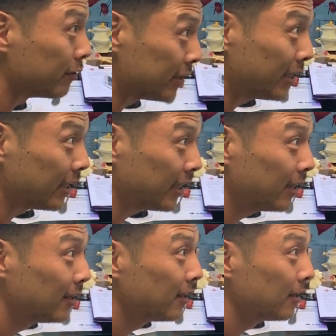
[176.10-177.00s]
every
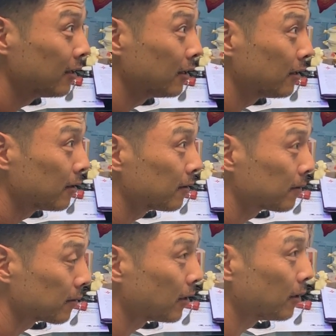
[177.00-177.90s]
day. Most
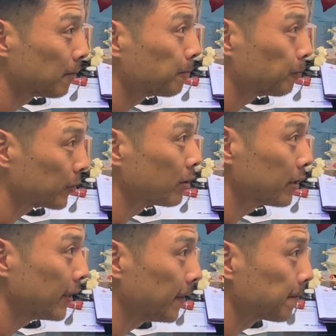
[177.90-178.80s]
days I'm doing
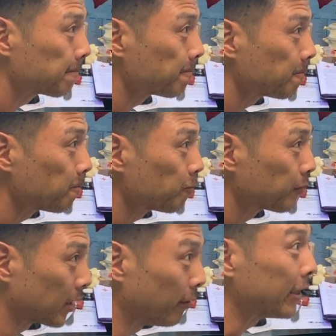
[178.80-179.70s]
more okay. than one.
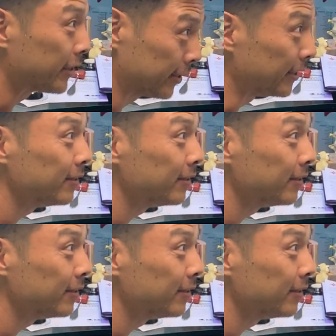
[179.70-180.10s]
All right, good.